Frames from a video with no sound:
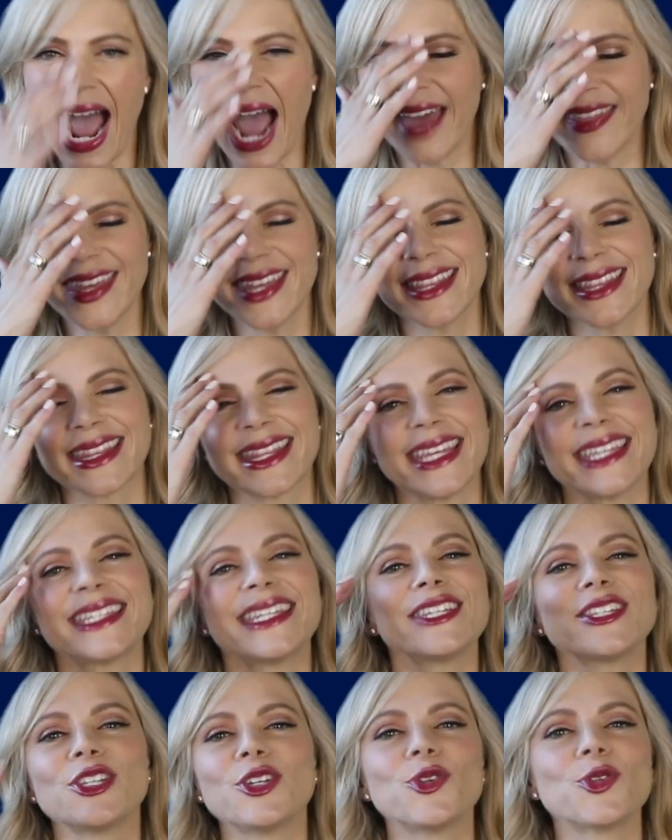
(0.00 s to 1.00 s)
I think
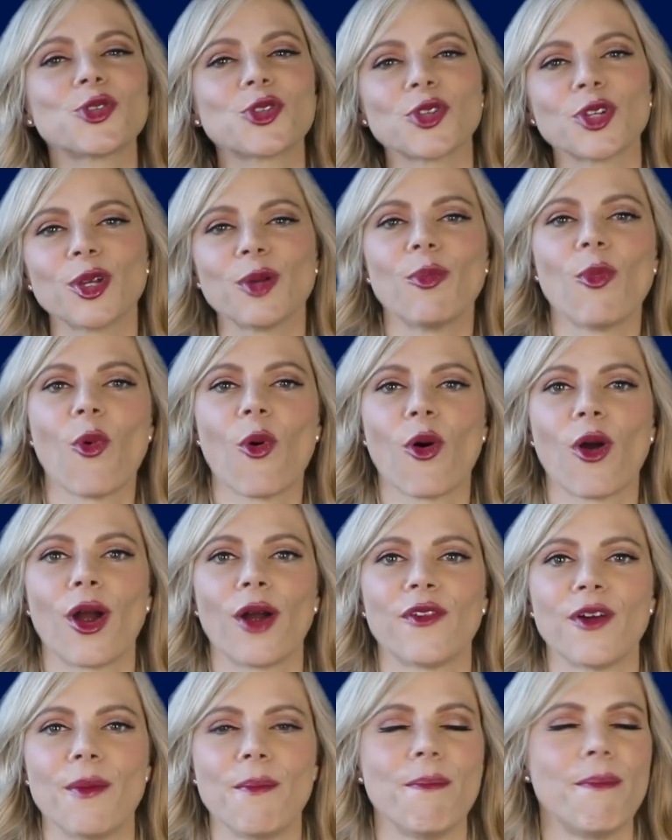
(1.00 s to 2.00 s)
this is usually
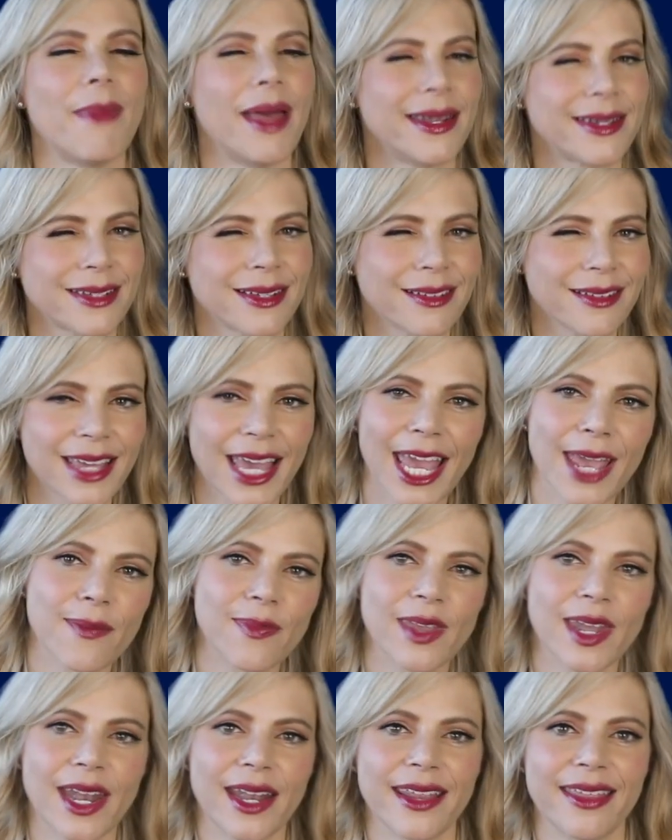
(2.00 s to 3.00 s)
more of a mental
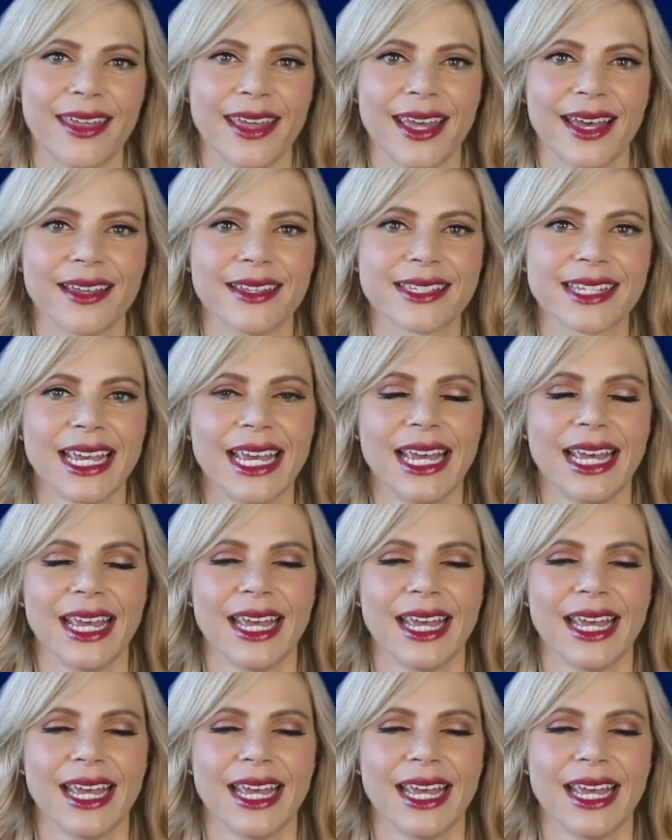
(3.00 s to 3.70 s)
game than anything else.